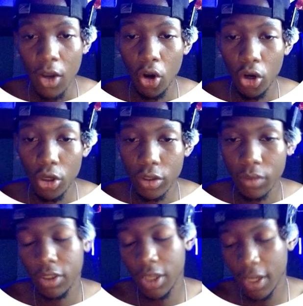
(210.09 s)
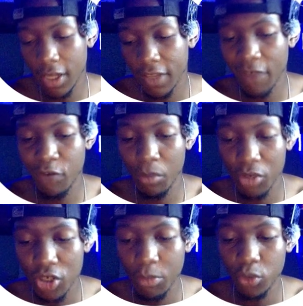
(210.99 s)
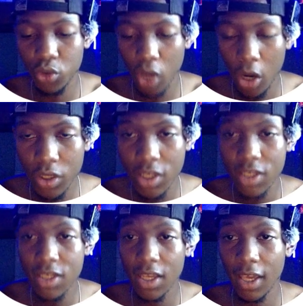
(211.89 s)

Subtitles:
on getting the information about your audience